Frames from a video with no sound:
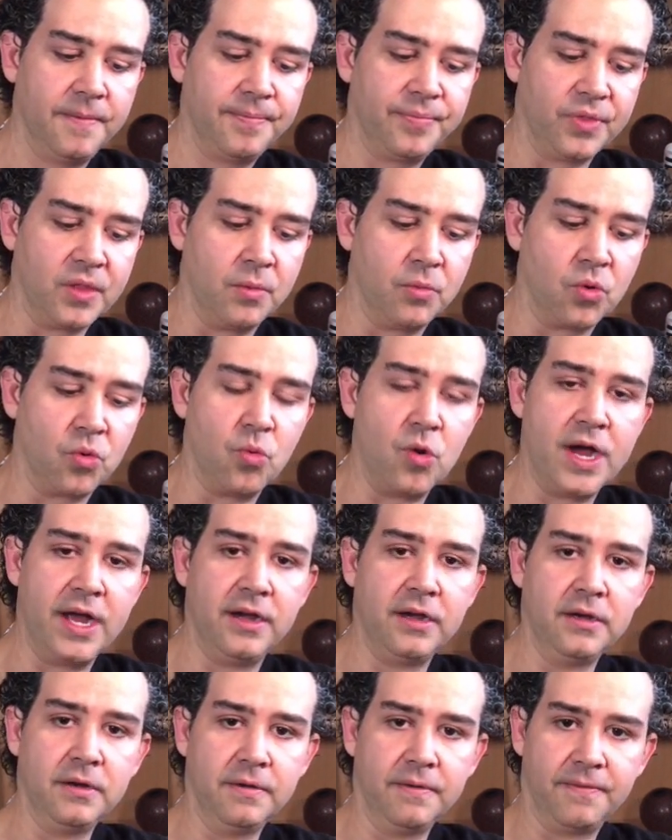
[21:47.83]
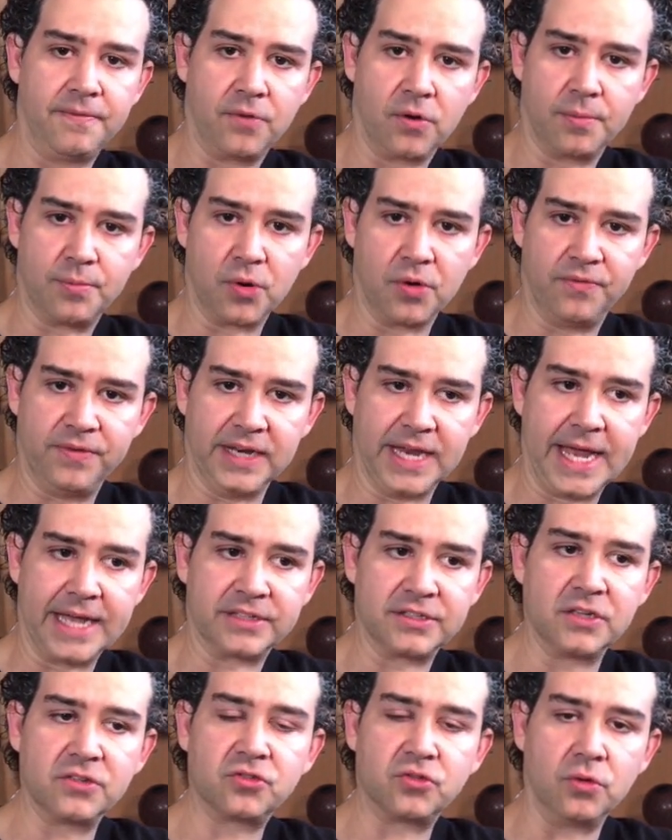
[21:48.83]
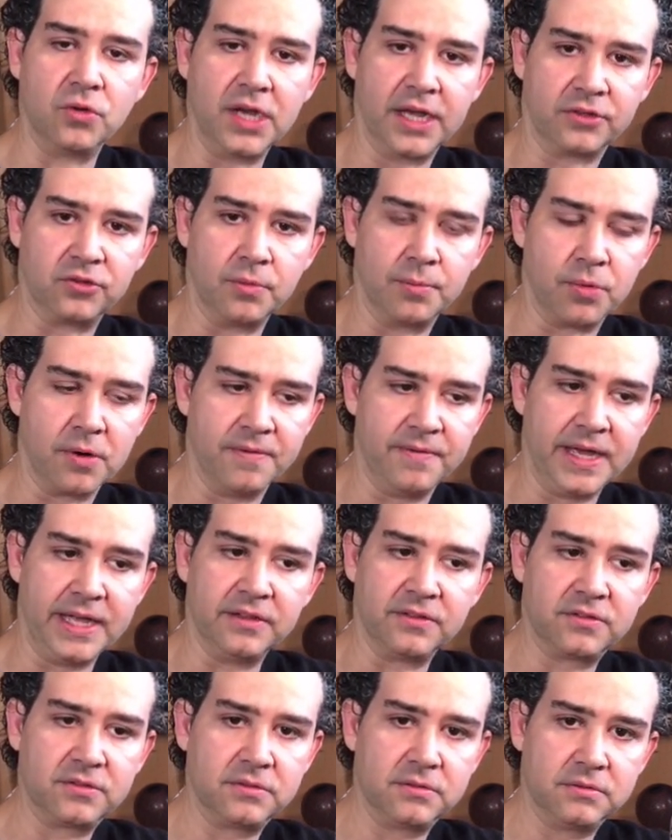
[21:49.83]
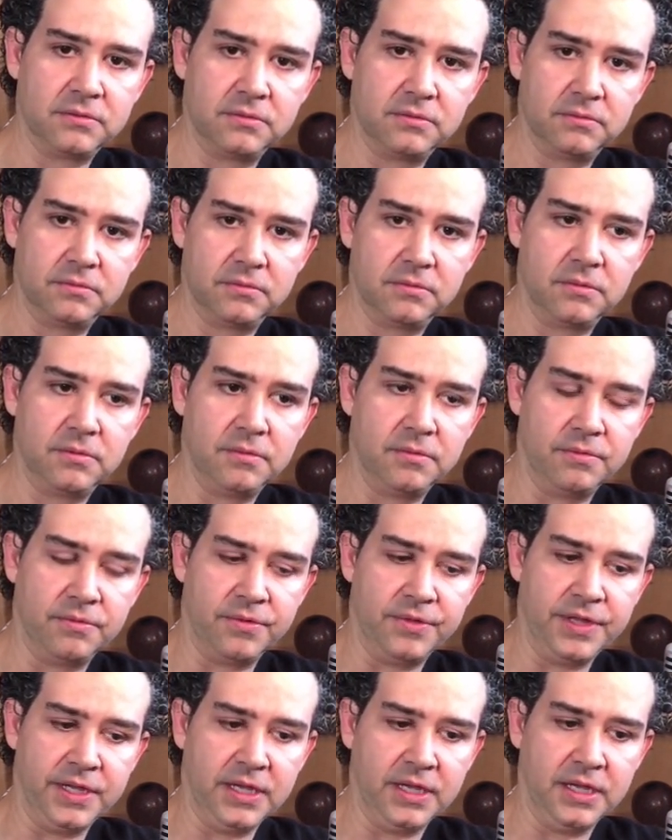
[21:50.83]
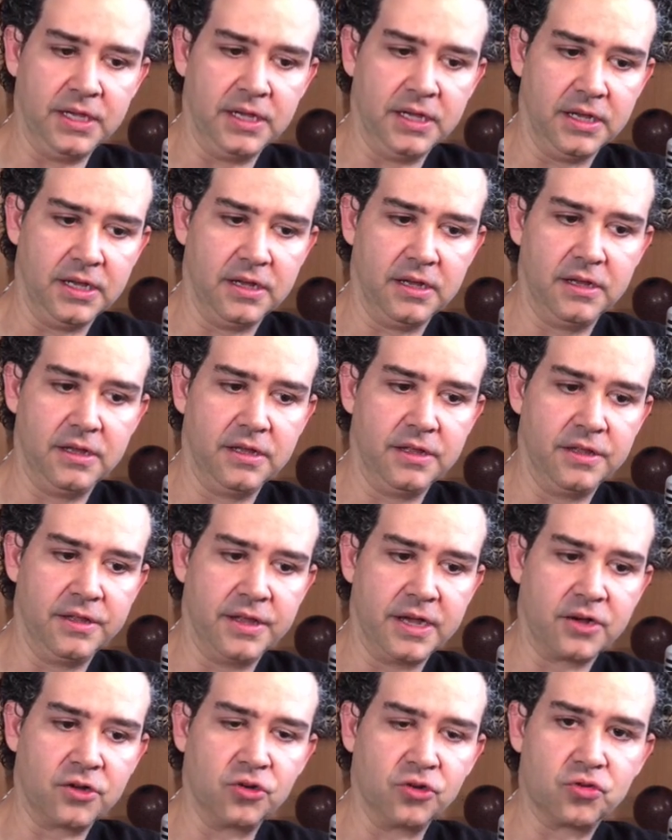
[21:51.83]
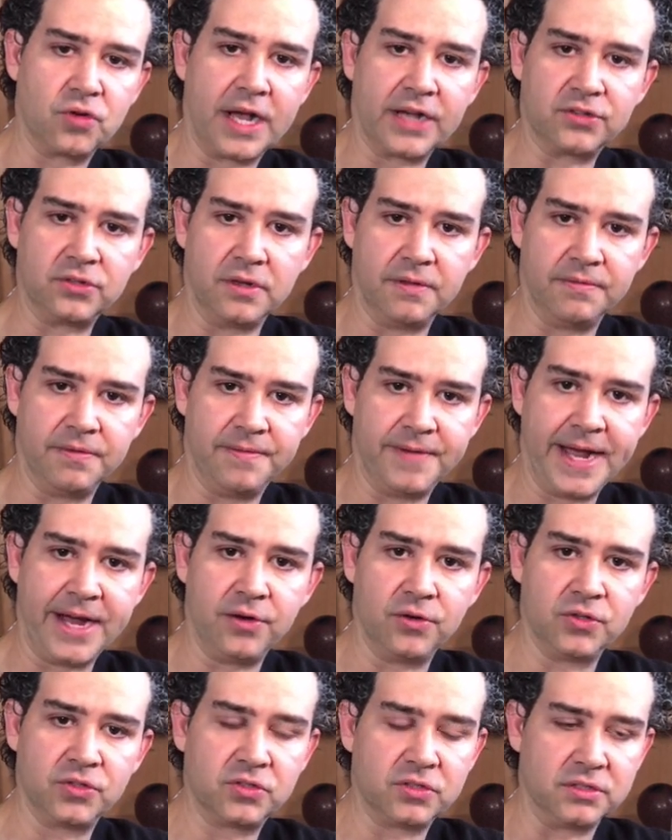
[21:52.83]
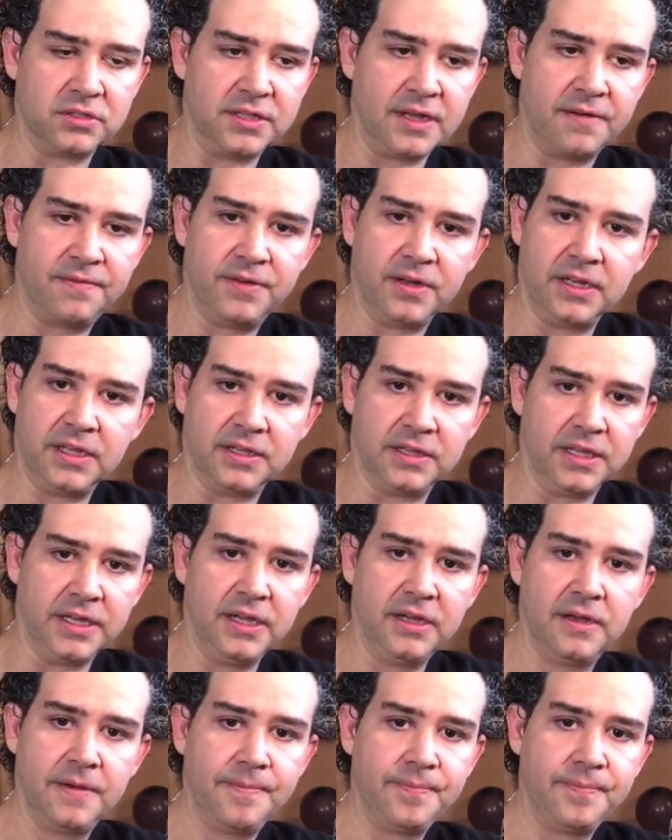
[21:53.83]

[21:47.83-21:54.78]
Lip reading: Number one, for prophylaxis, to prevent the contraction of the virus, definitely,